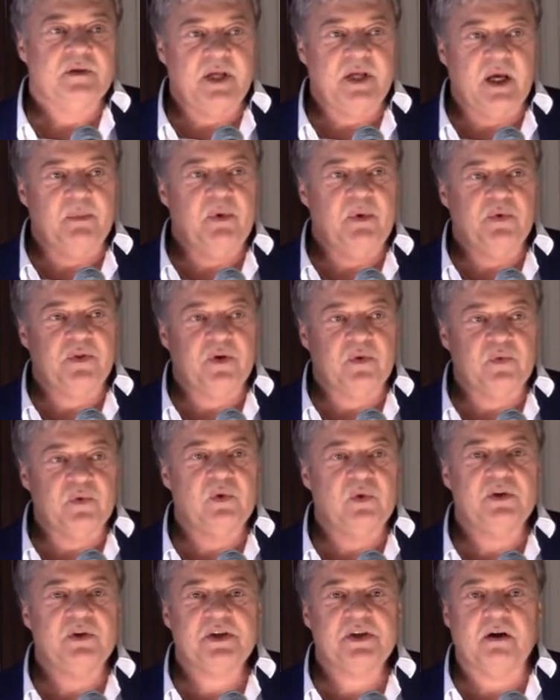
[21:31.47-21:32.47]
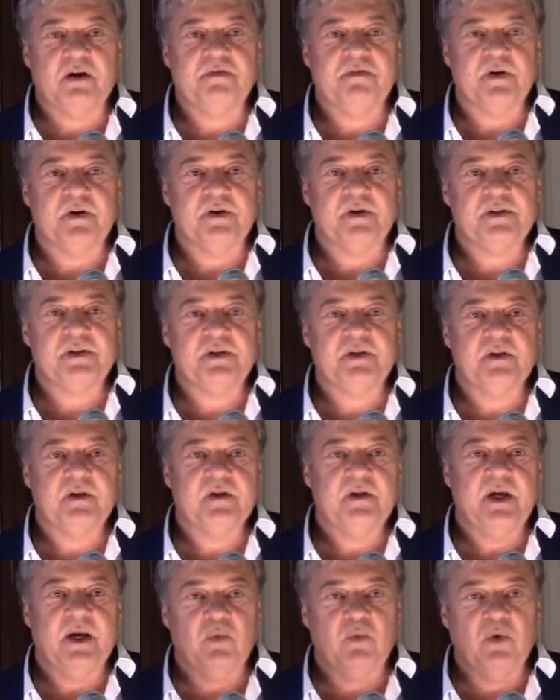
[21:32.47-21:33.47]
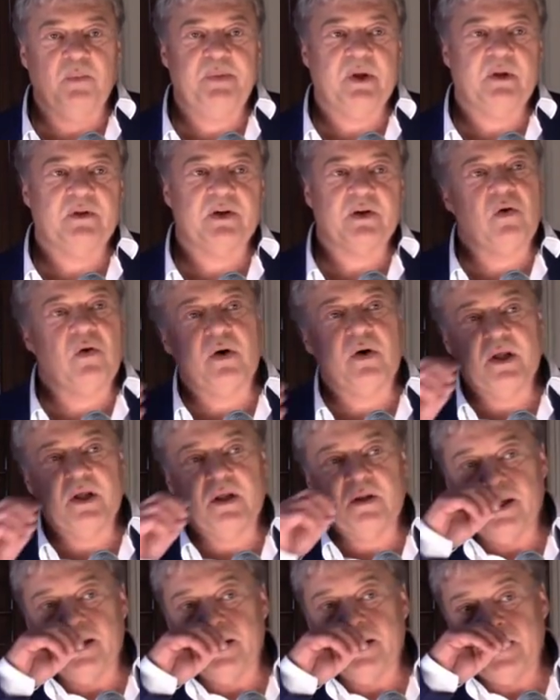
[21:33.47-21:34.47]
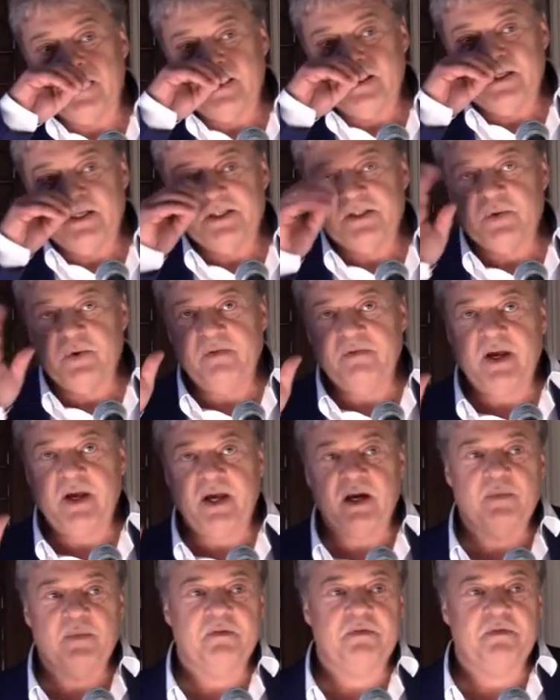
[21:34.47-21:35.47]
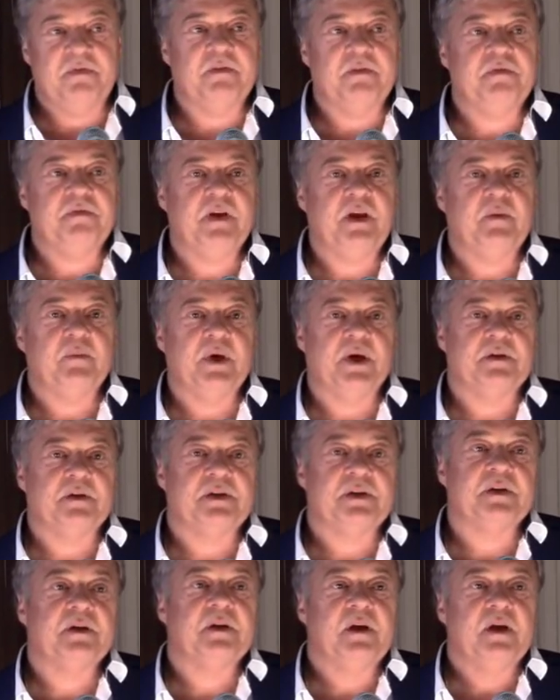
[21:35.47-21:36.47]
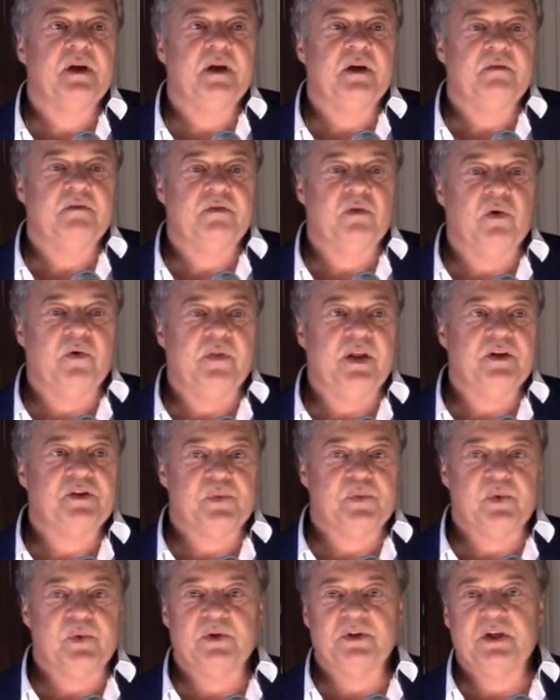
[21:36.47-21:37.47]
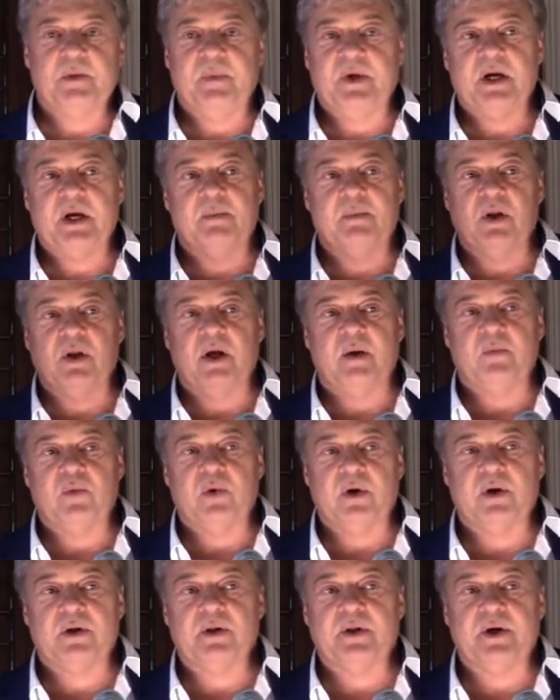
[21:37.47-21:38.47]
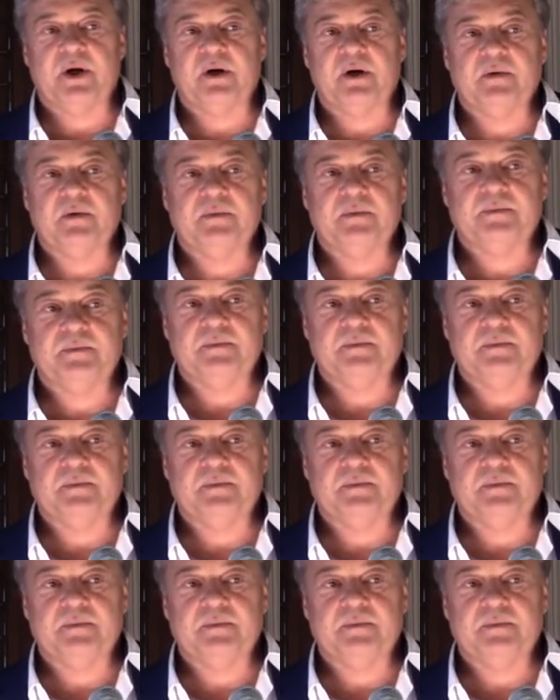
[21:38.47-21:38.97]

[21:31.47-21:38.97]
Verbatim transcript: Tell me what the rules are first, and we'll build accordingly. So we've got about 15 months for these rules to become a lot more clear.